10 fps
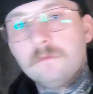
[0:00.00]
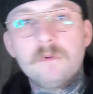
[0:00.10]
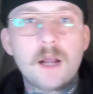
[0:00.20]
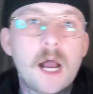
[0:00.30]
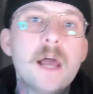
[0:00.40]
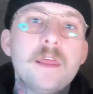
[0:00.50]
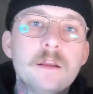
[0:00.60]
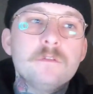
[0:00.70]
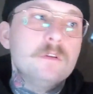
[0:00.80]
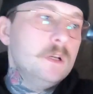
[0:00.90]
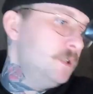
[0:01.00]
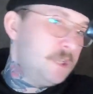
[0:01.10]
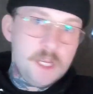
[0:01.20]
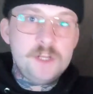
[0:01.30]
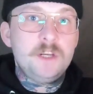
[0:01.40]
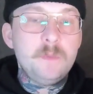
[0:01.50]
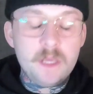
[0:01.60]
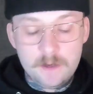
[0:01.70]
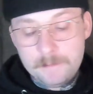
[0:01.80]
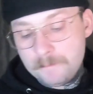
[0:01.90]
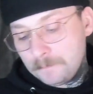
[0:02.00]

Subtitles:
guy that is teaching me,